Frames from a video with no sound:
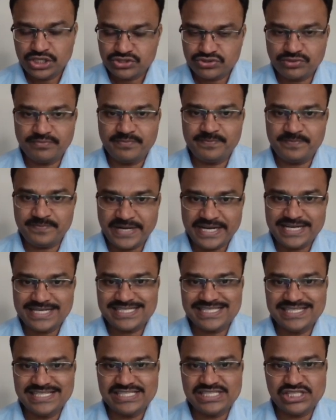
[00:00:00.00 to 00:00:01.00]
So
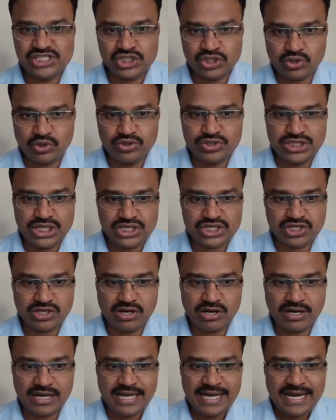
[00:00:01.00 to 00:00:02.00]
friends, this is closing
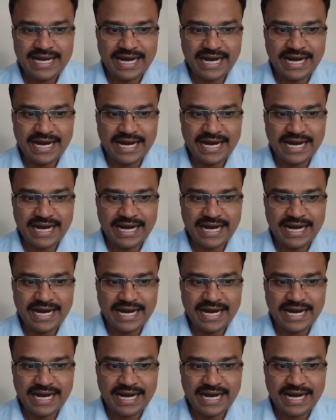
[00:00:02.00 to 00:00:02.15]
stock,